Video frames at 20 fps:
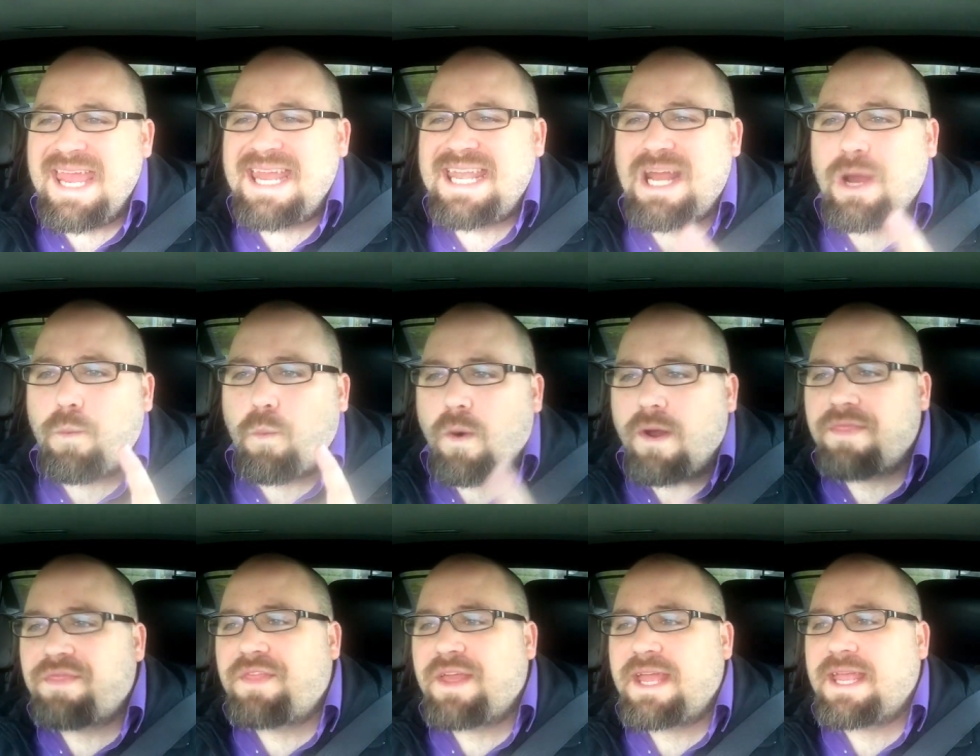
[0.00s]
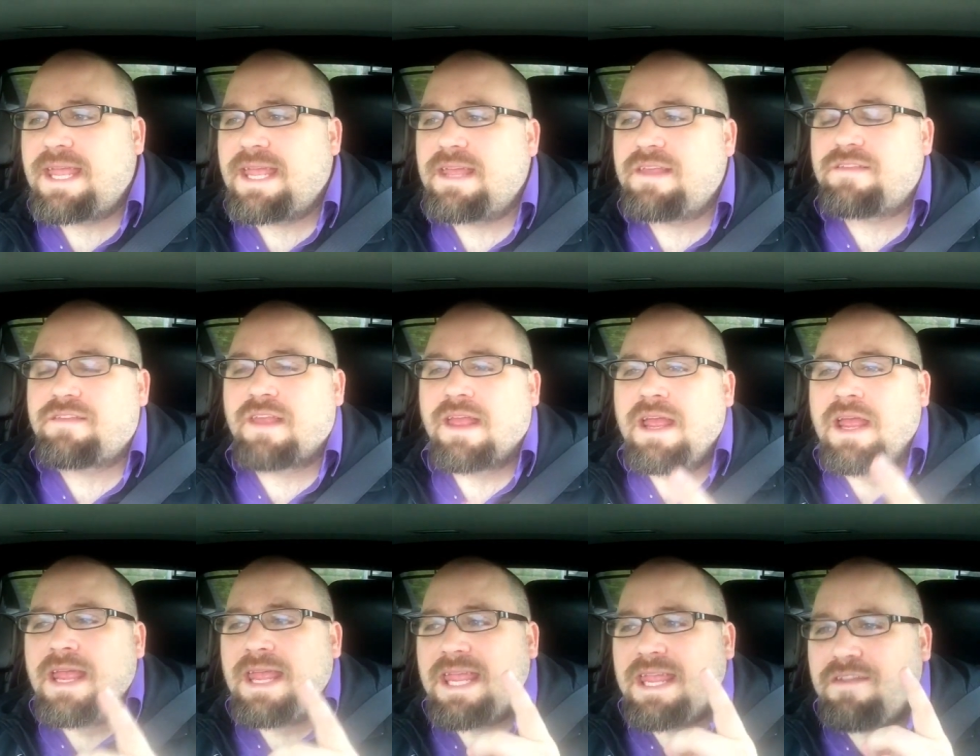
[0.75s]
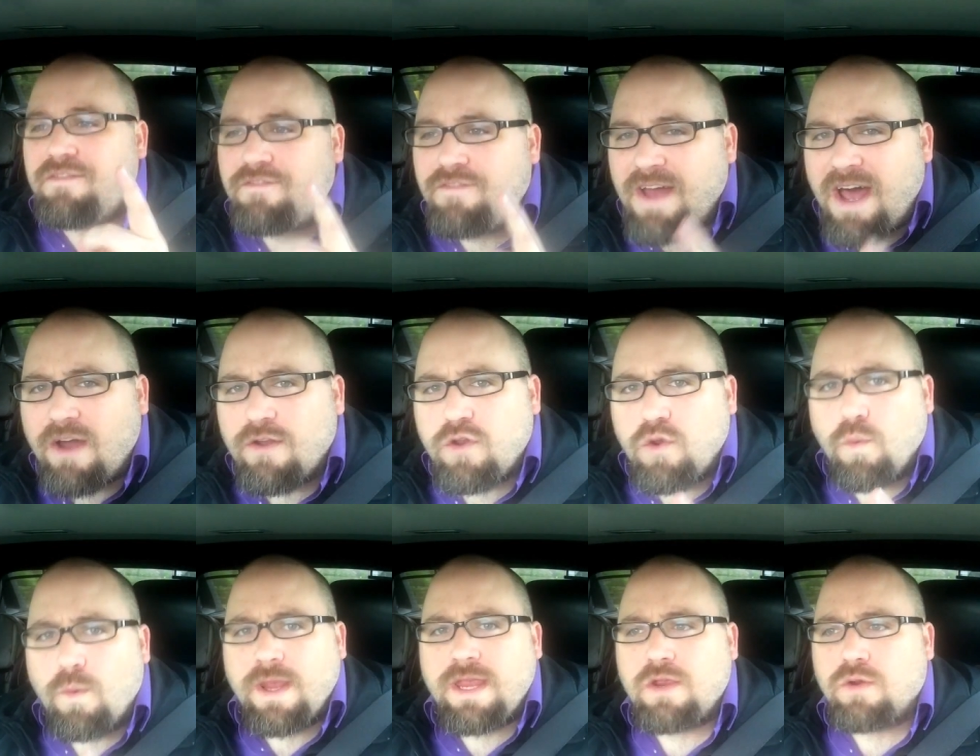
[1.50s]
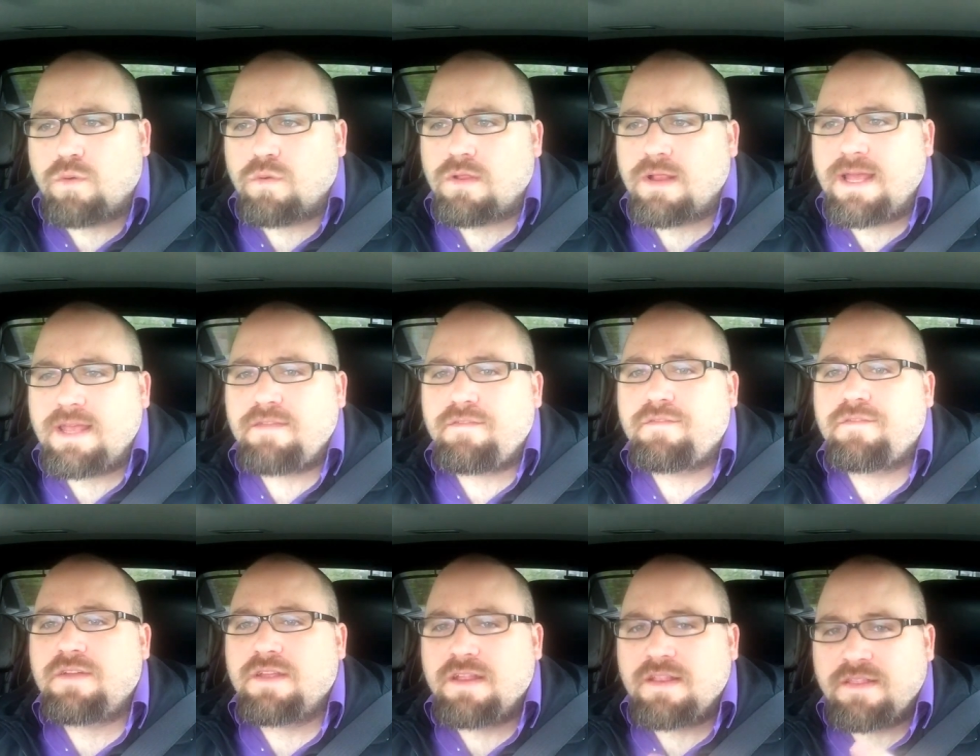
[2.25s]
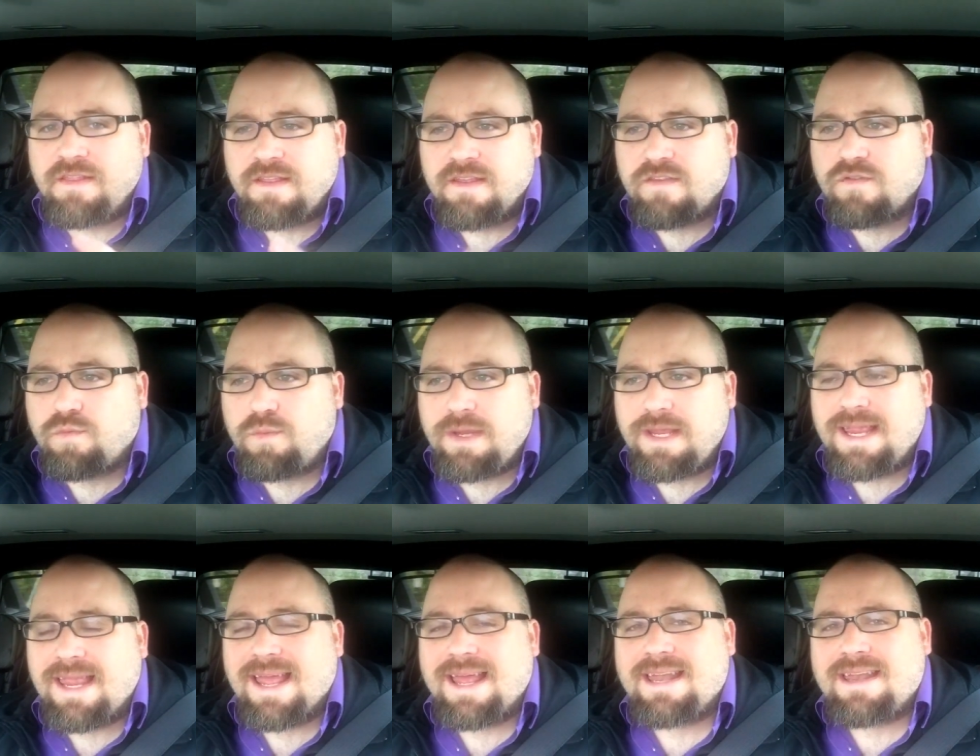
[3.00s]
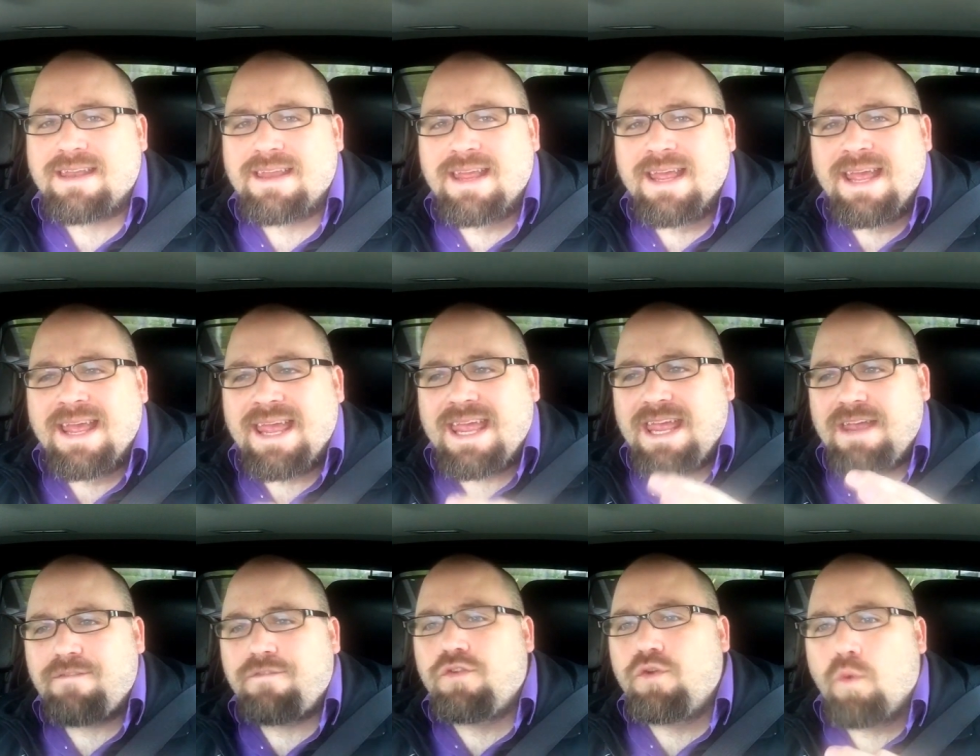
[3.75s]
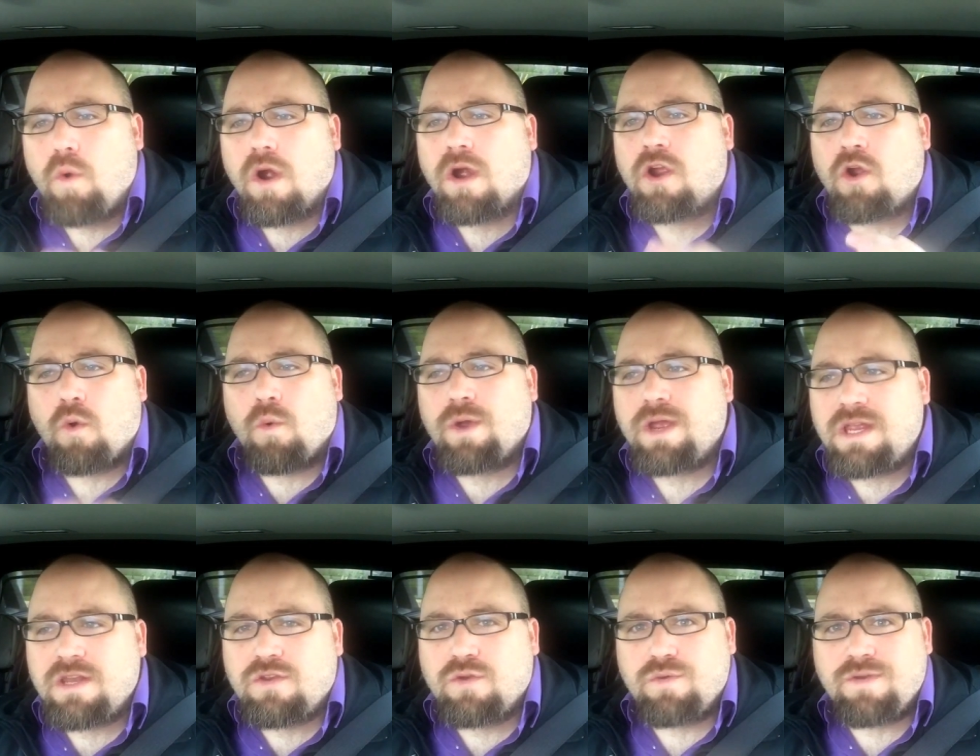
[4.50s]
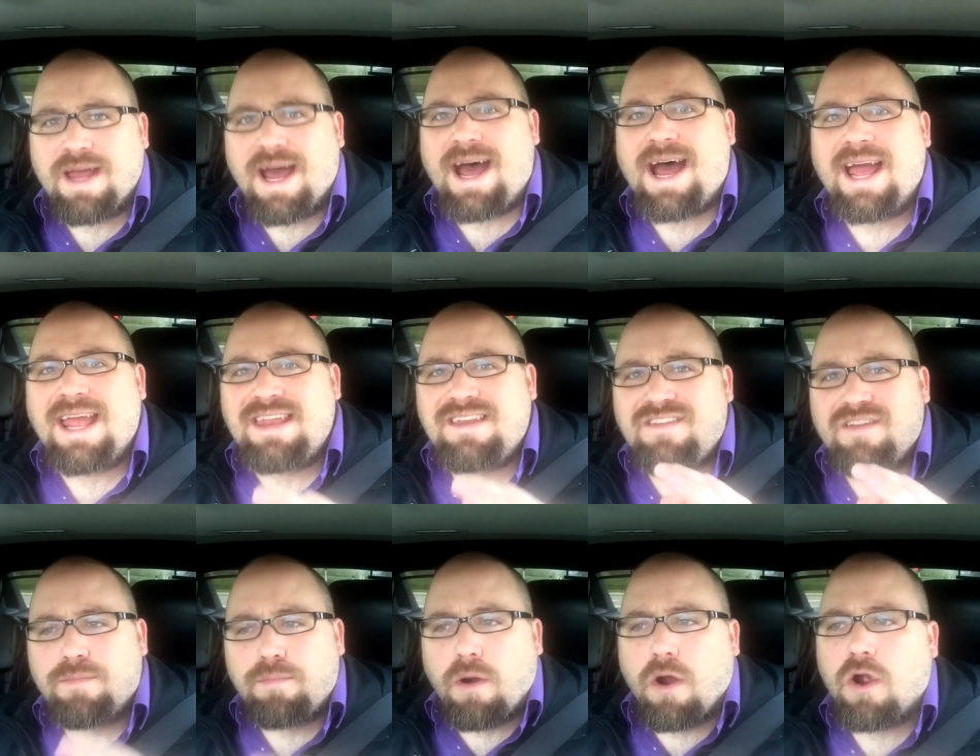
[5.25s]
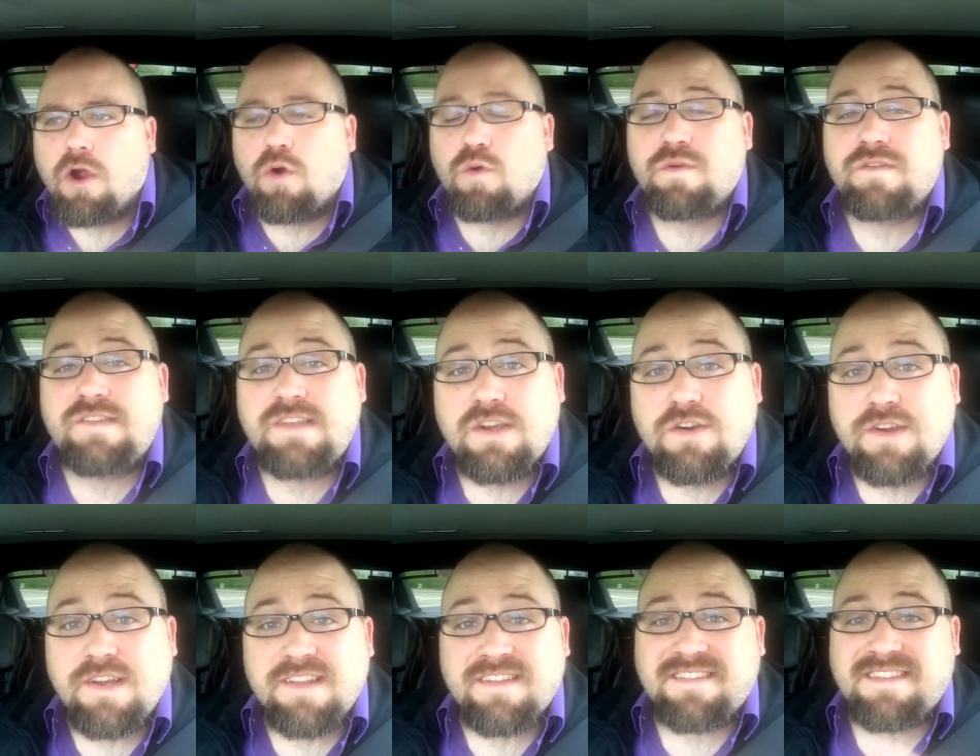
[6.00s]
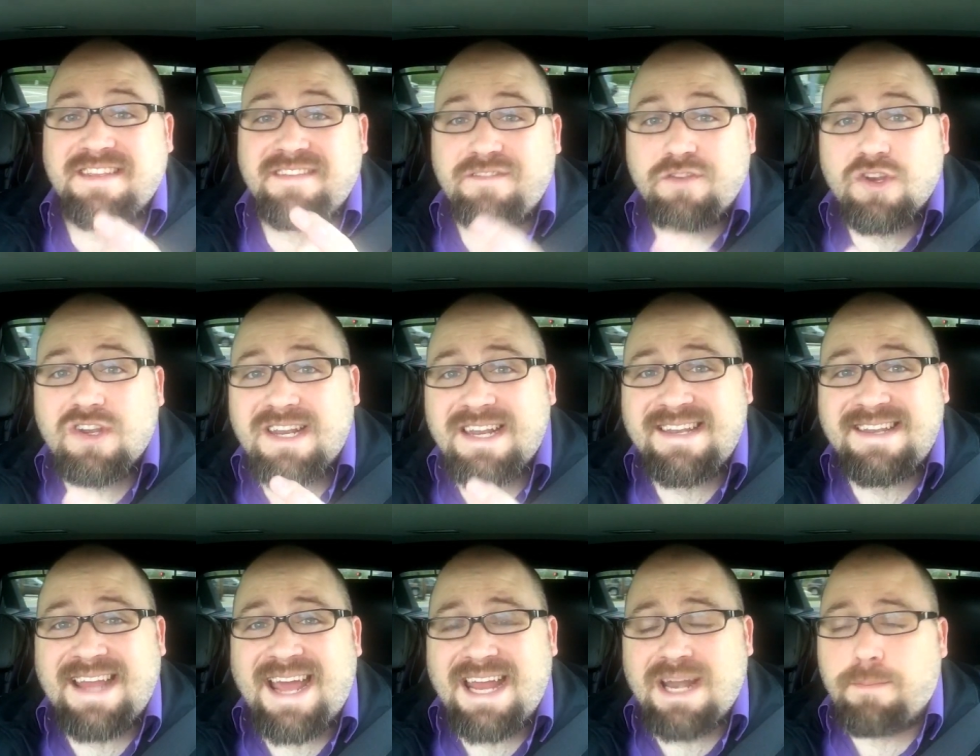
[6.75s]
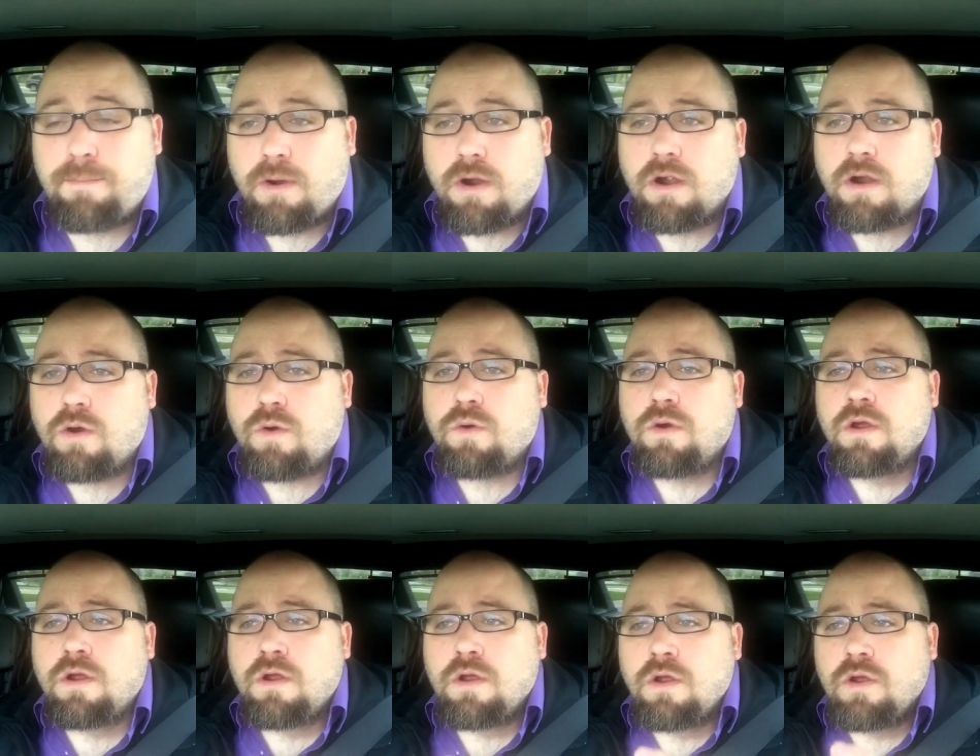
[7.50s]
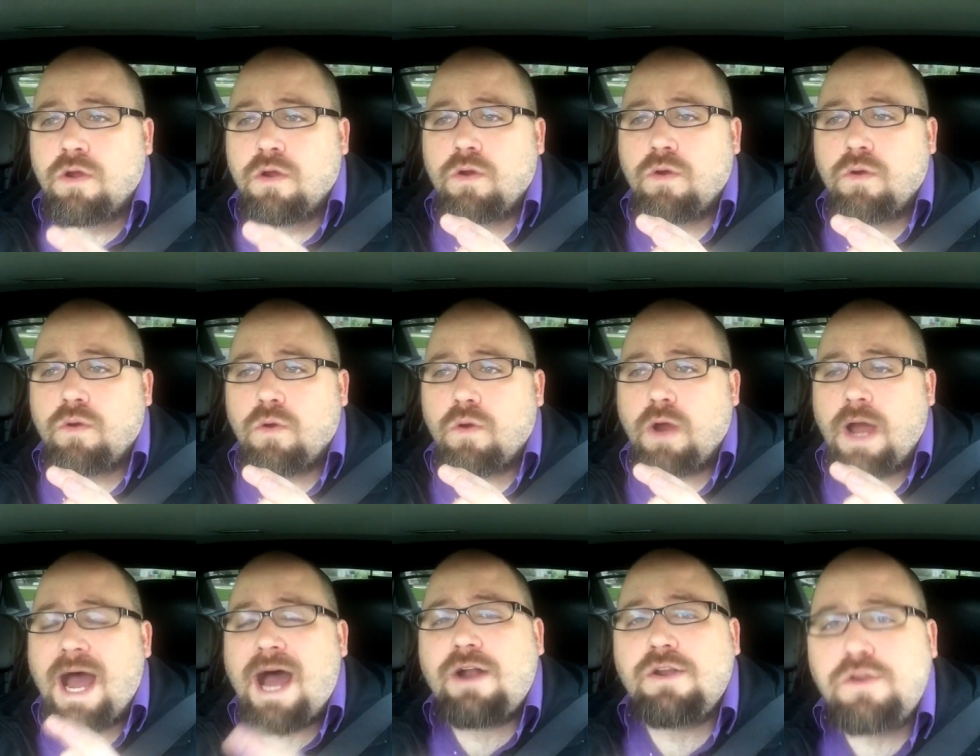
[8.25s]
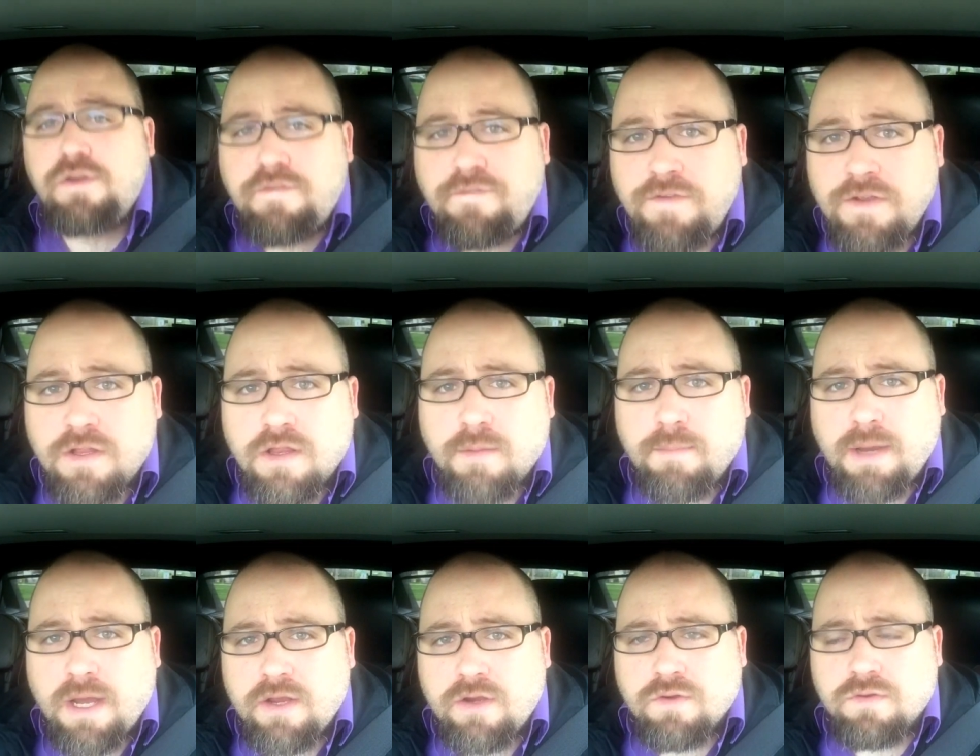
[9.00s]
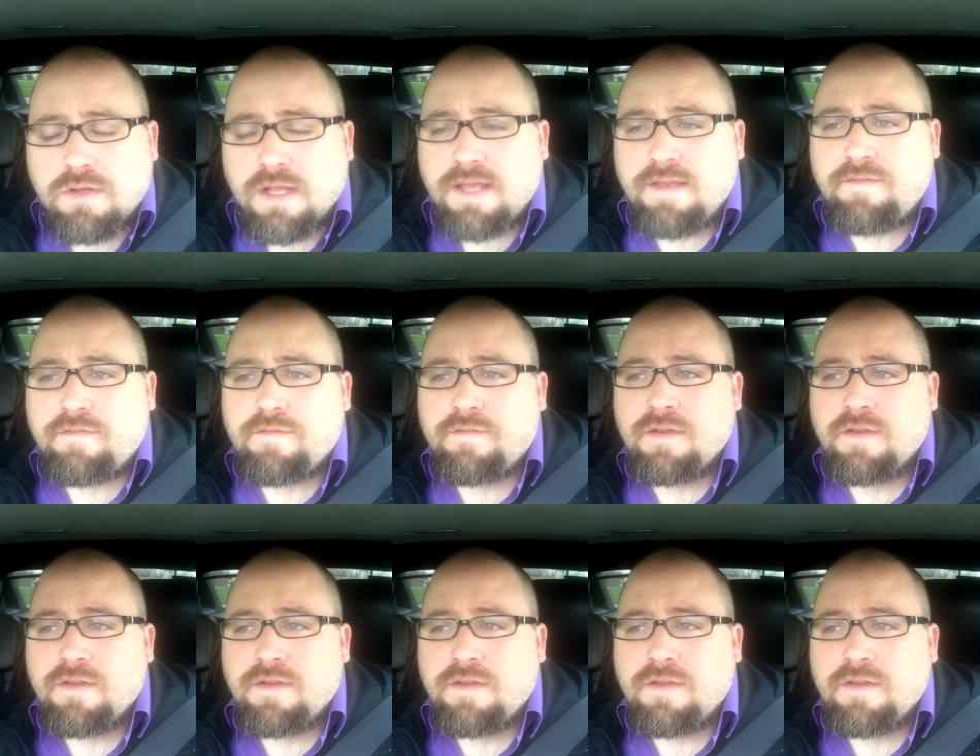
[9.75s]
That one thing is, evaluate your life this weekend. If you are going to die tomorrow, seriously, if you're going to die tomorrow, how do you feel about your life?